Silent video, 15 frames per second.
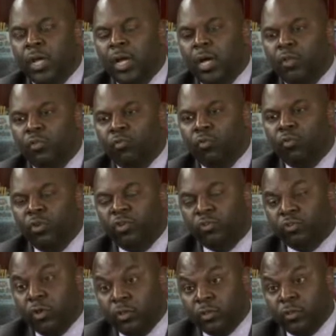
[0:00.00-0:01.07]
uh, through
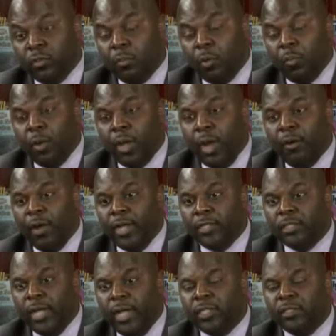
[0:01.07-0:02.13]
research of the Mobile Area
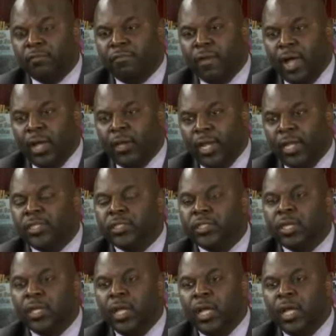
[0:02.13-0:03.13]
Education Foundation,